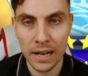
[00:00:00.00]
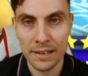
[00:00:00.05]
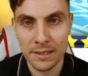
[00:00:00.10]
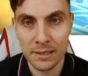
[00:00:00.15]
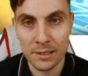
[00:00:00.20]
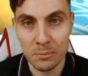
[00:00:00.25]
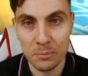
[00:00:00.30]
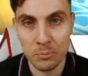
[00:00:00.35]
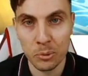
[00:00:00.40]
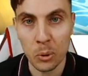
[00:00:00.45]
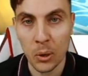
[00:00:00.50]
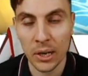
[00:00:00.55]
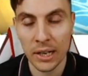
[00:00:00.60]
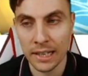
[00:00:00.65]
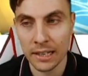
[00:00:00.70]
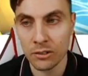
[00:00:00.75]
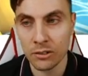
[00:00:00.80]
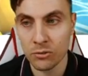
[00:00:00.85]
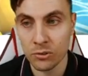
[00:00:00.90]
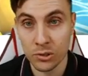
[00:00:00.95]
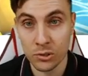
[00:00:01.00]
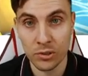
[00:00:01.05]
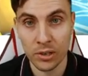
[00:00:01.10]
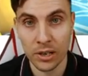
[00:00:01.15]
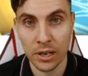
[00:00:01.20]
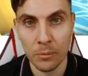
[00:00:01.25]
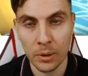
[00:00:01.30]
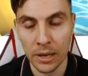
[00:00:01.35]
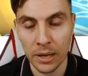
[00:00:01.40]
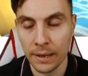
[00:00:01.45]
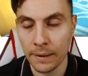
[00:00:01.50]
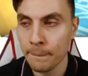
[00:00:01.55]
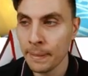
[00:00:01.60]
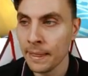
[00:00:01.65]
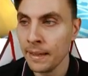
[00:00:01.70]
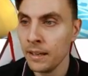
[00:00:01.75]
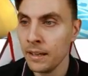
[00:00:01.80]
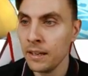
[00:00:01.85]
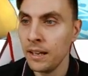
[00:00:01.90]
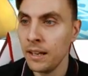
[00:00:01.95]
to support a Kingdra straight away.
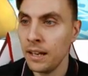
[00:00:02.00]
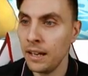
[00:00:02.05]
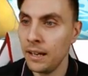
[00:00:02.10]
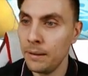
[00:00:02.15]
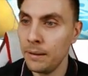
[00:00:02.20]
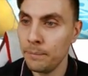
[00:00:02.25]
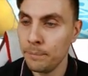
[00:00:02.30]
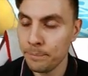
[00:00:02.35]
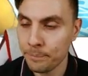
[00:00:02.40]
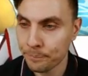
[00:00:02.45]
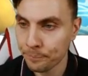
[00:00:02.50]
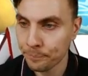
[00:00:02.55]
Um,